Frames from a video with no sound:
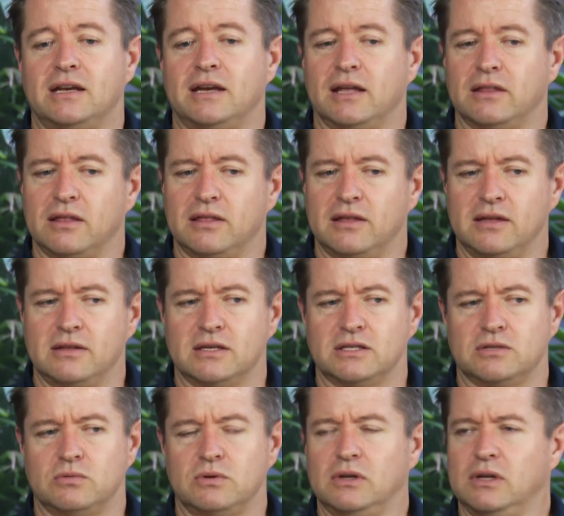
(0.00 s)
another thing
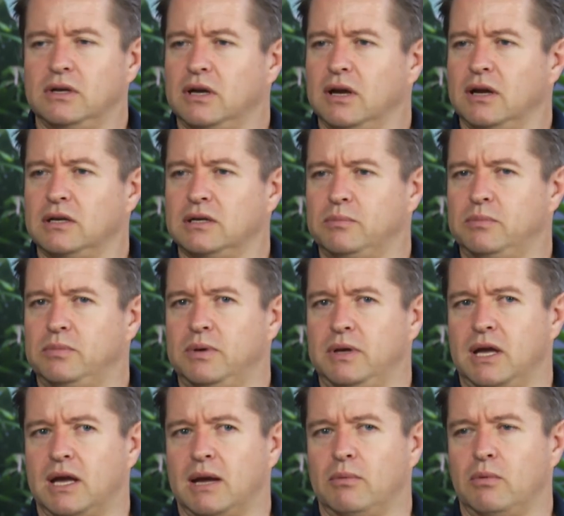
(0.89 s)
that's really going to
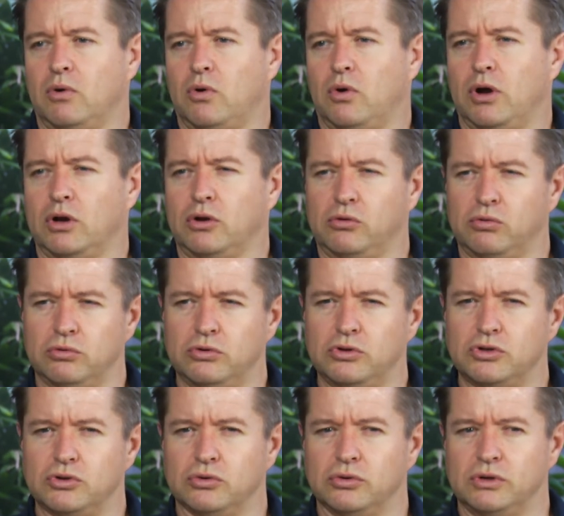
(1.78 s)
become quite
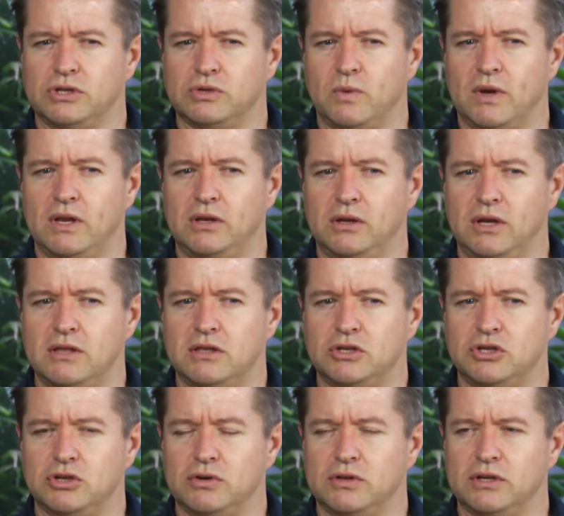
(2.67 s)
crucial is
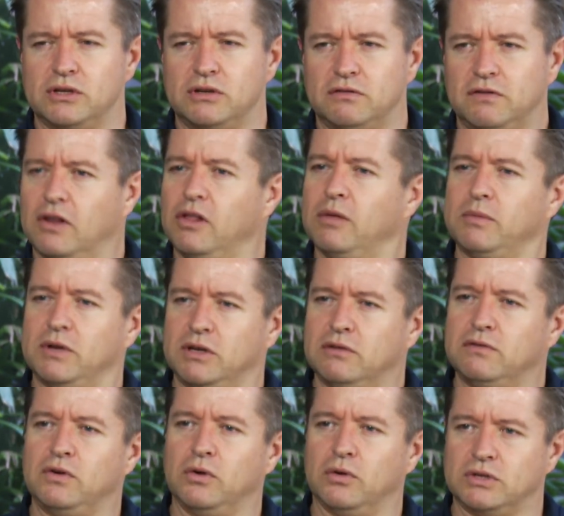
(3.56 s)
during the development
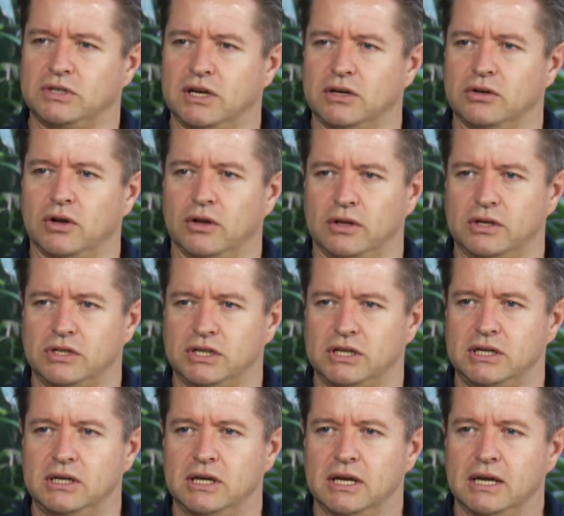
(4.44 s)
of your
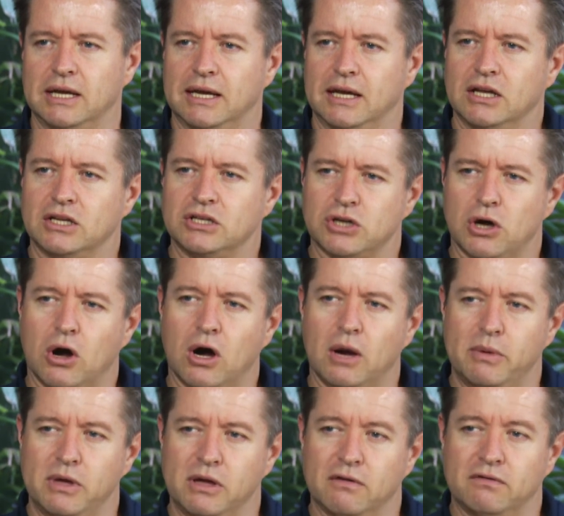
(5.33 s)
technology,
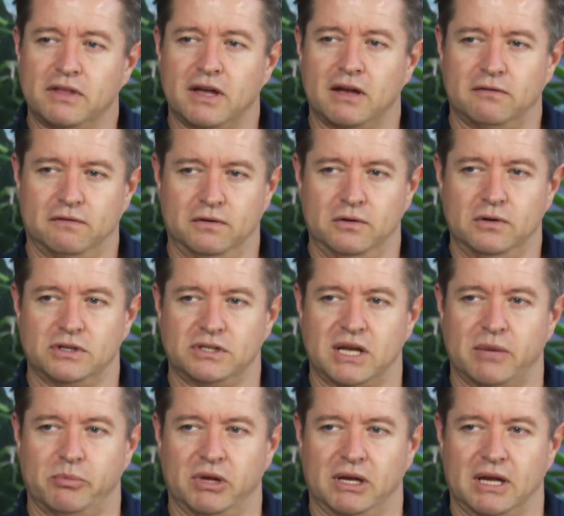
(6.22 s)
timing of that
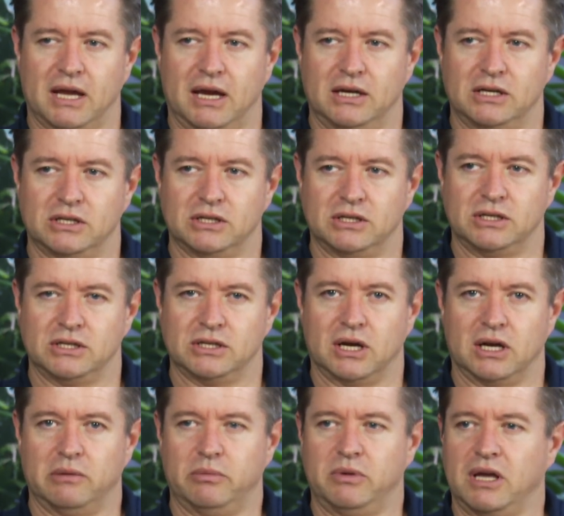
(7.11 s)
first application is
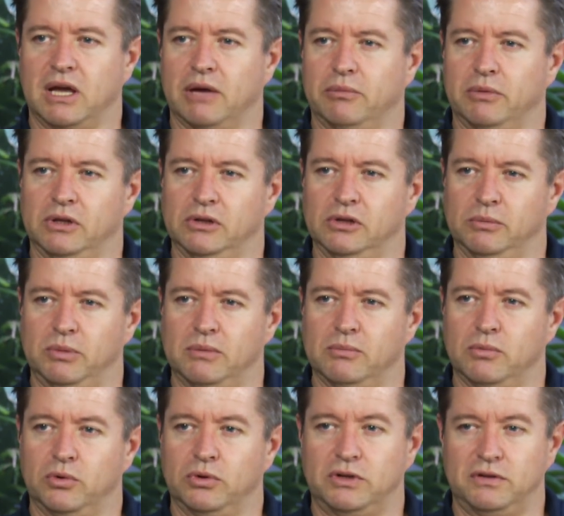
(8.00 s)
going to become a little
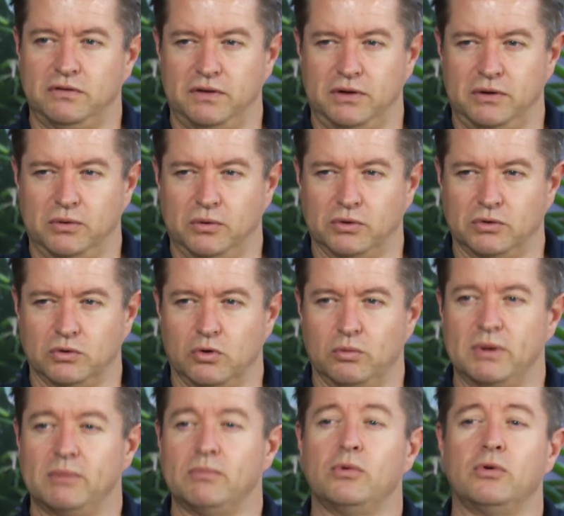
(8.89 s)
bit more difficult, or
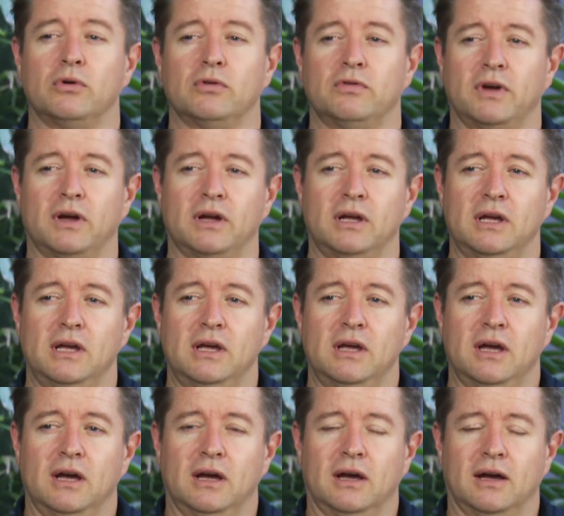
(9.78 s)
a bit more of
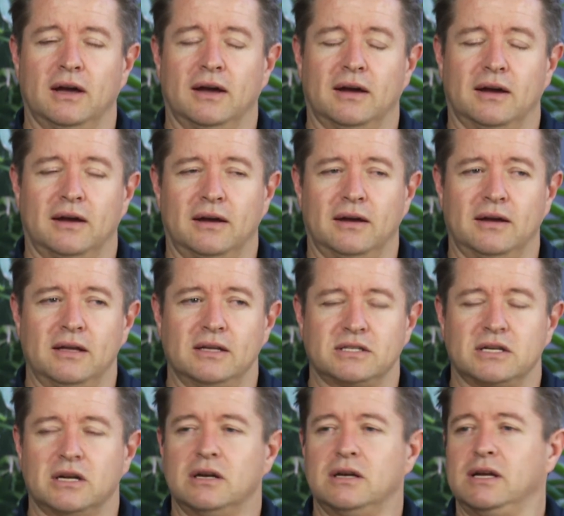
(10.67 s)

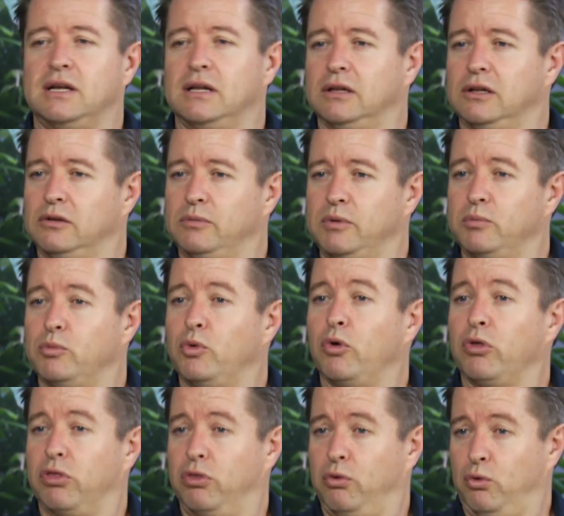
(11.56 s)
it's going to need a little bit
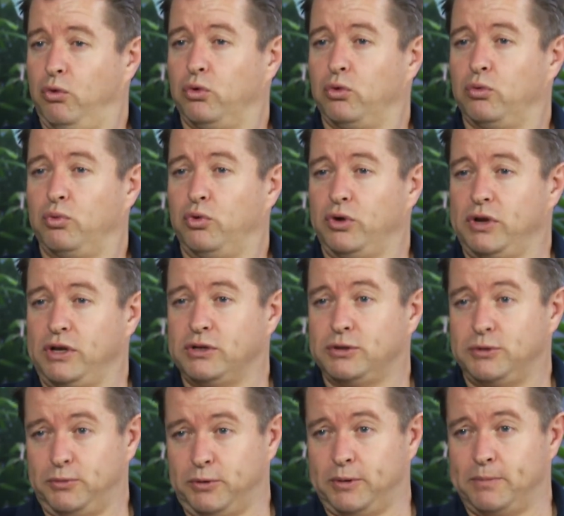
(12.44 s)
more thought put
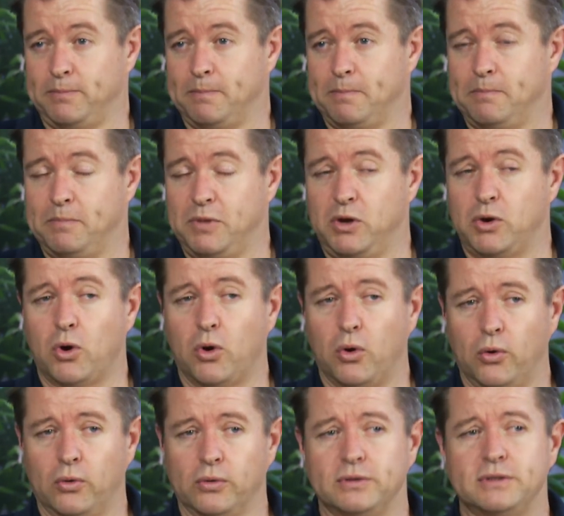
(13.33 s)
into it,
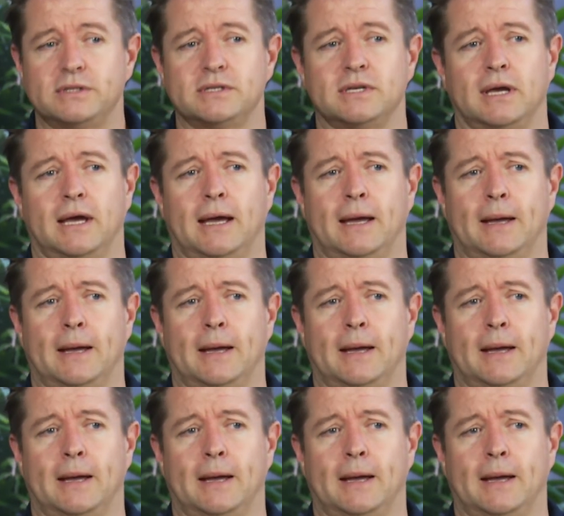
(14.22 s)
because